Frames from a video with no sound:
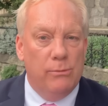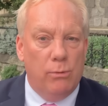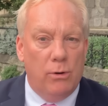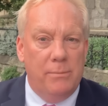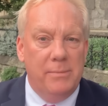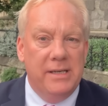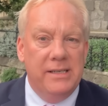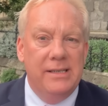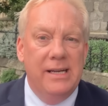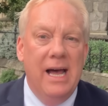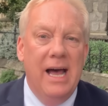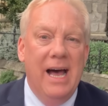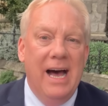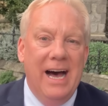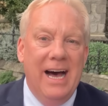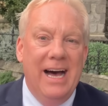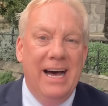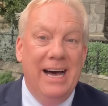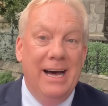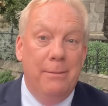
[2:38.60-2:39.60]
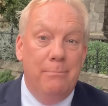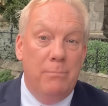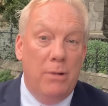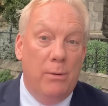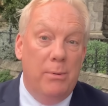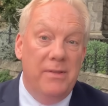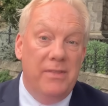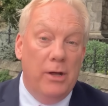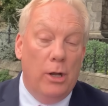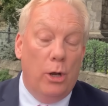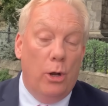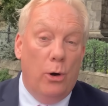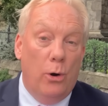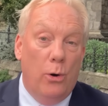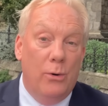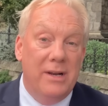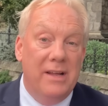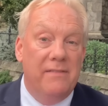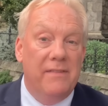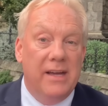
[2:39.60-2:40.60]
the woman mowing the
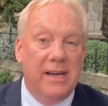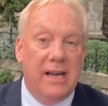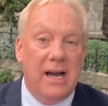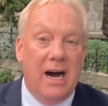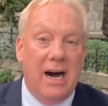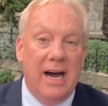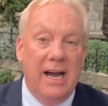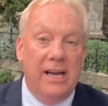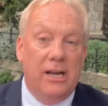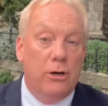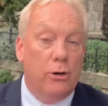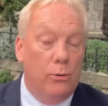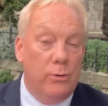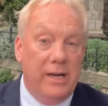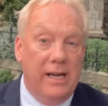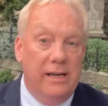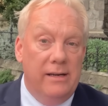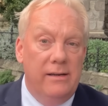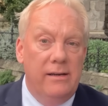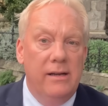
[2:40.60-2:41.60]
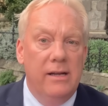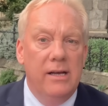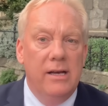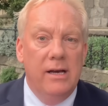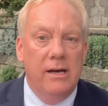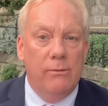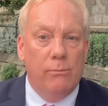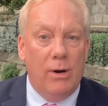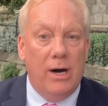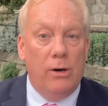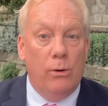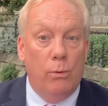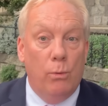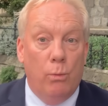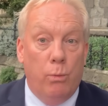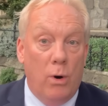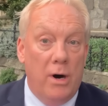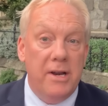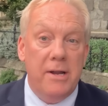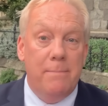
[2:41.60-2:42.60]
lawn and the guy cooking, well,
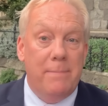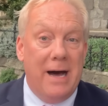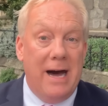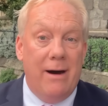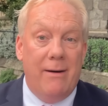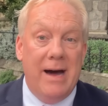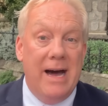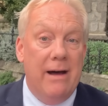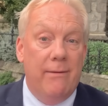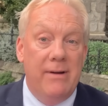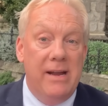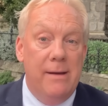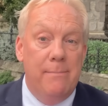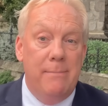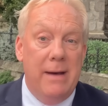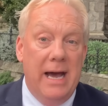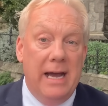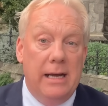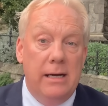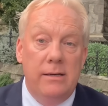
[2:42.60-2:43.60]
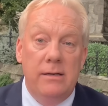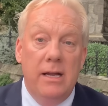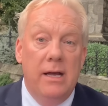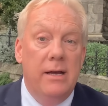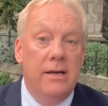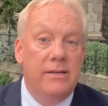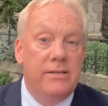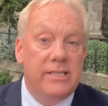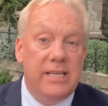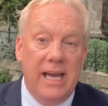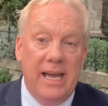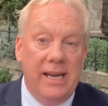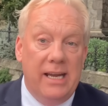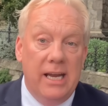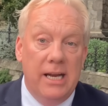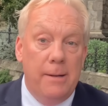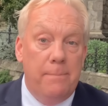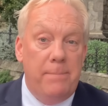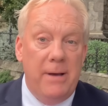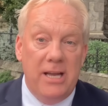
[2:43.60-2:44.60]
what about Harry and Meghan
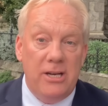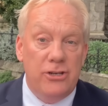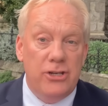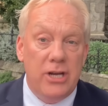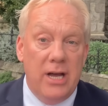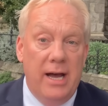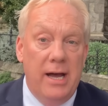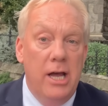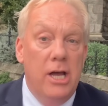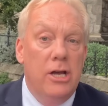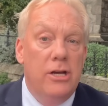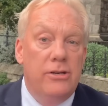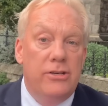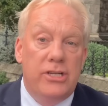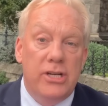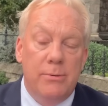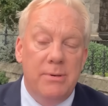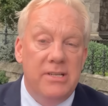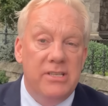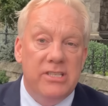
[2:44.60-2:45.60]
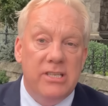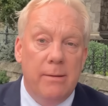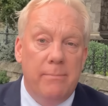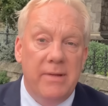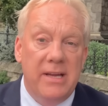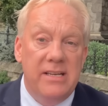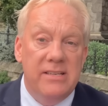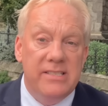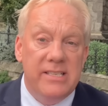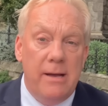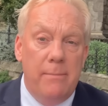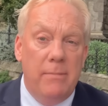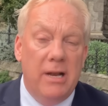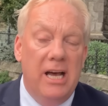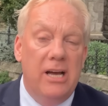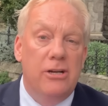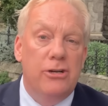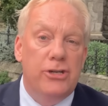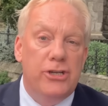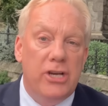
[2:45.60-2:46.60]
taking a picture, doing something
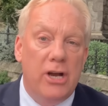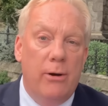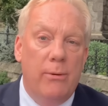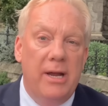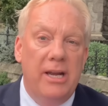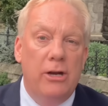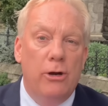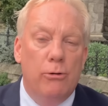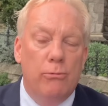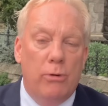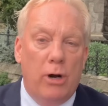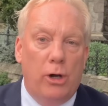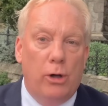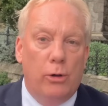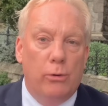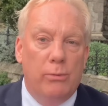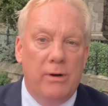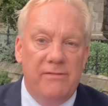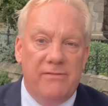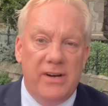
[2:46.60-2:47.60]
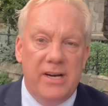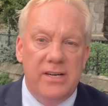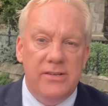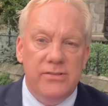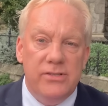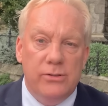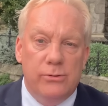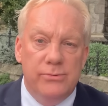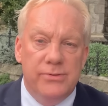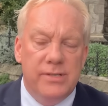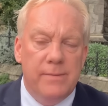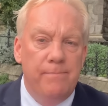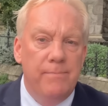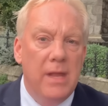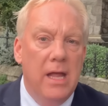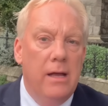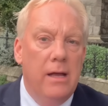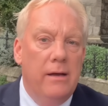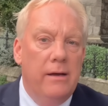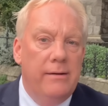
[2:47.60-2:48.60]
similar, showing role reversals?
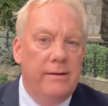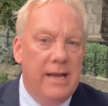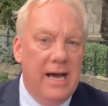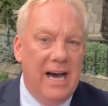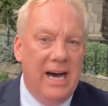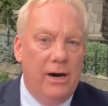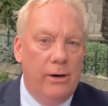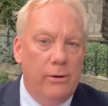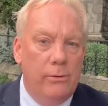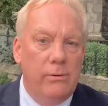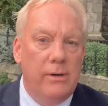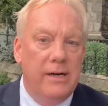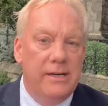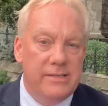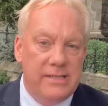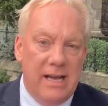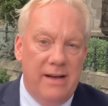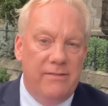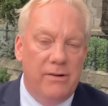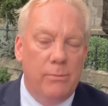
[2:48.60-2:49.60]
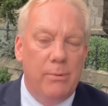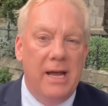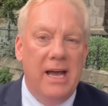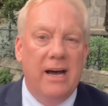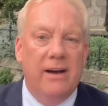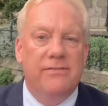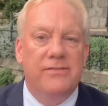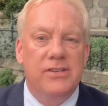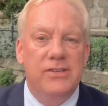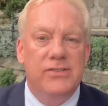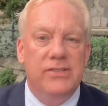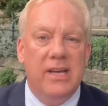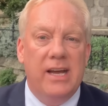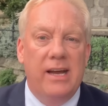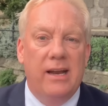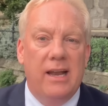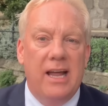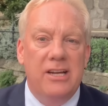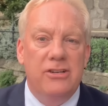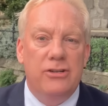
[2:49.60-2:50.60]
Now, as ever, we have to
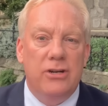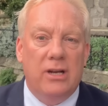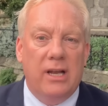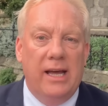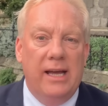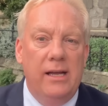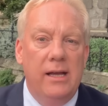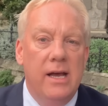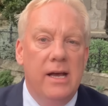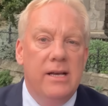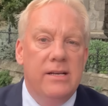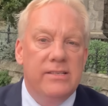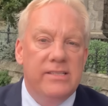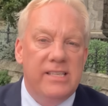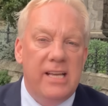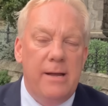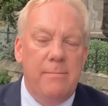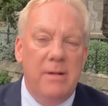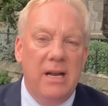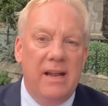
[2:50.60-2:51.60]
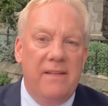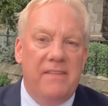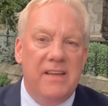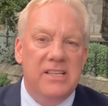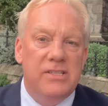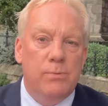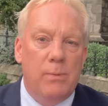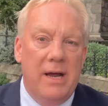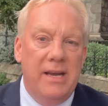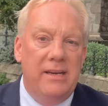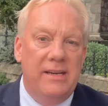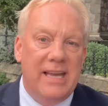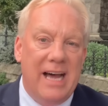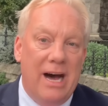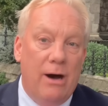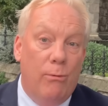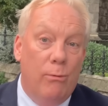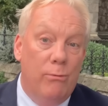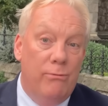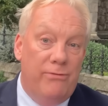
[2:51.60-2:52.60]
say allegedly, seemingly this went
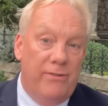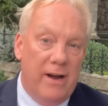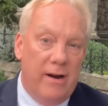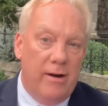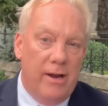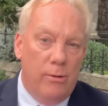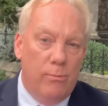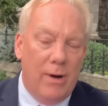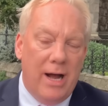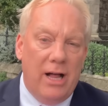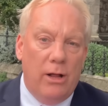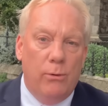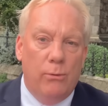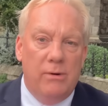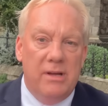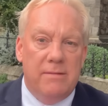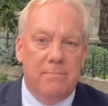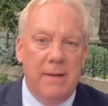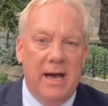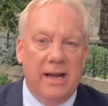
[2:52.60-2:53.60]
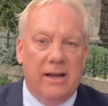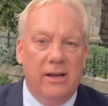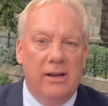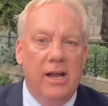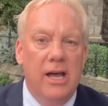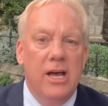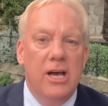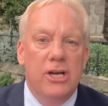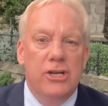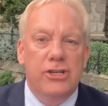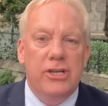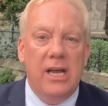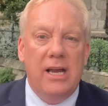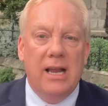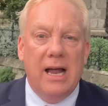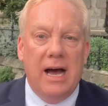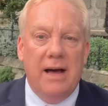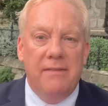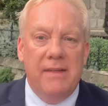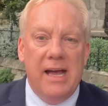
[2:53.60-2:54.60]
down very well with Meghan. She
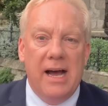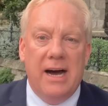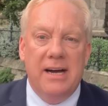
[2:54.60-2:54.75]
liked the